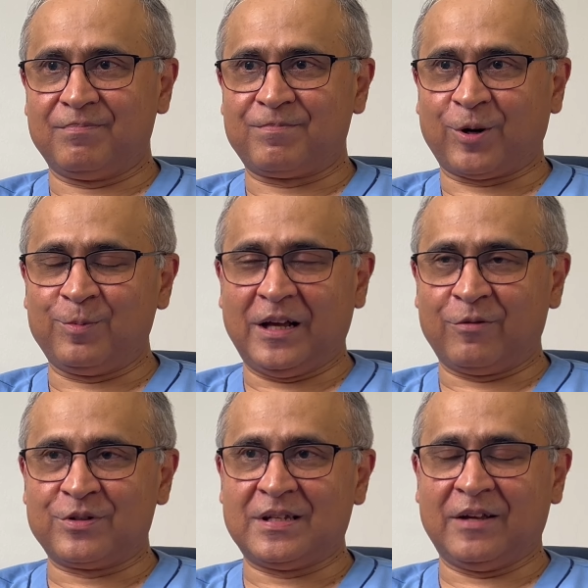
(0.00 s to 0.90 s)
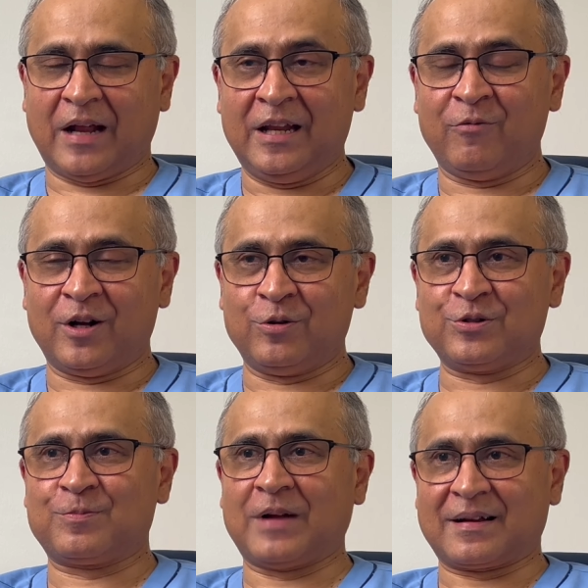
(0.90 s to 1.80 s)
Probably I would say anyone
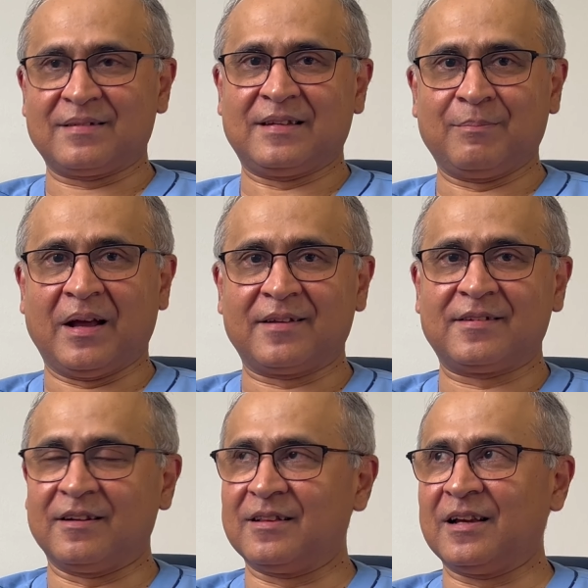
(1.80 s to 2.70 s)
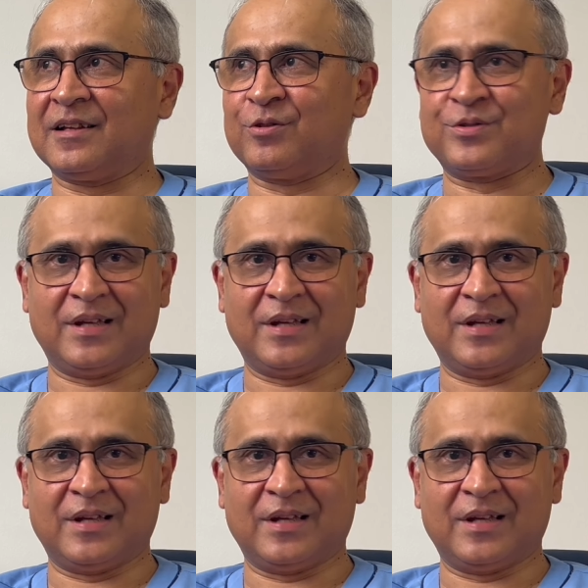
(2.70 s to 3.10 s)
who's practicing medicine, there are